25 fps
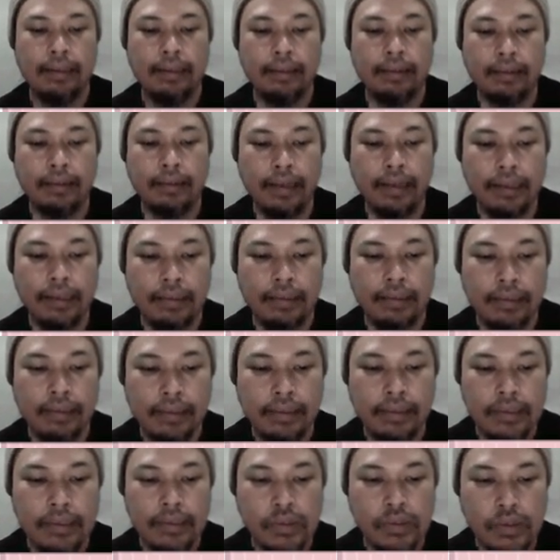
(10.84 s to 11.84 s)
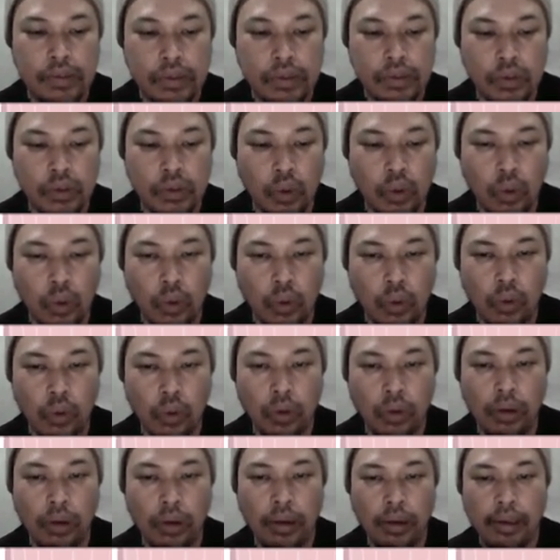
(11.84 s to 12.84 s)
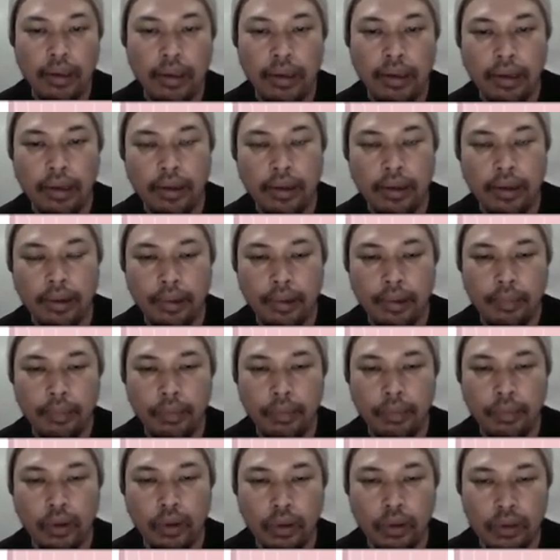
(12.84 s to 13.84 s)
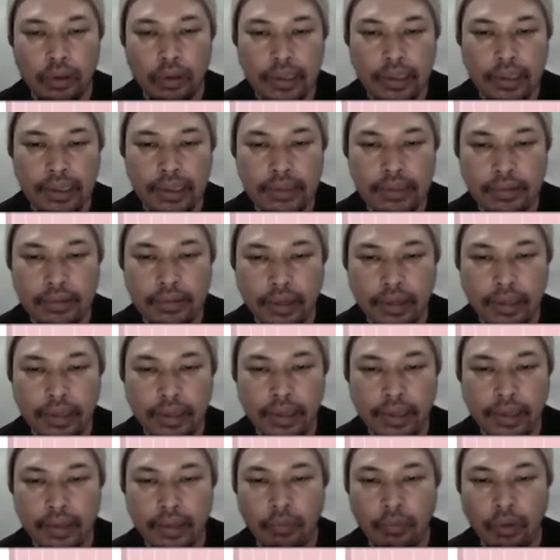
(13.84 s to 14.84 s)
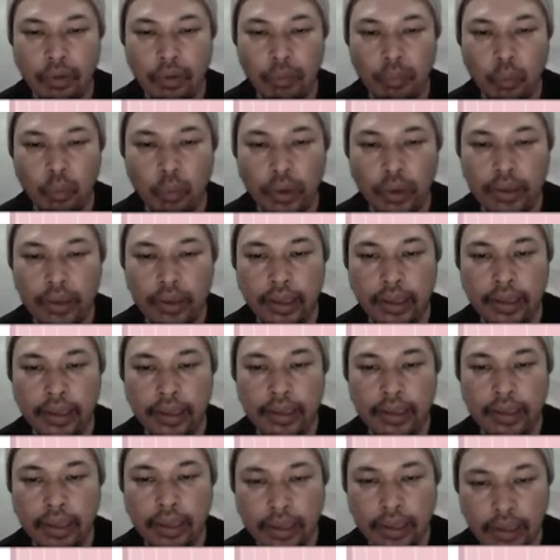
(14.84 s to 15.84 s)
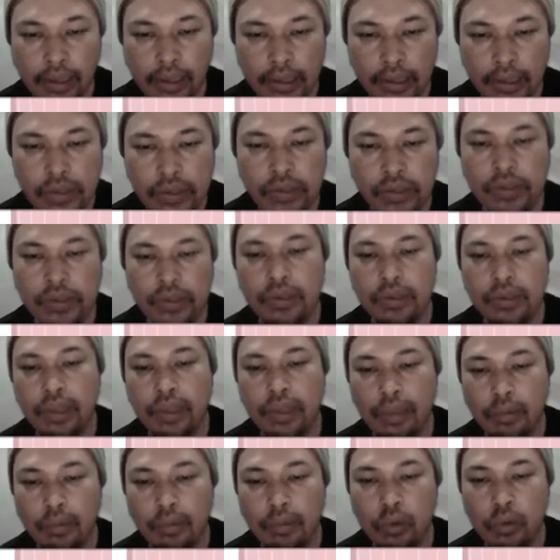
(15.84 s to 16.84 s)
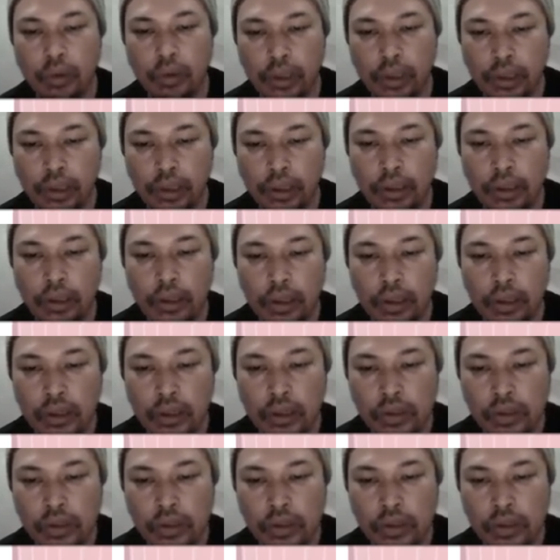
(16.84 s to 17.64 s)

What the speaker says: All right. So, we're going to discuss reading from Wet and English WE013.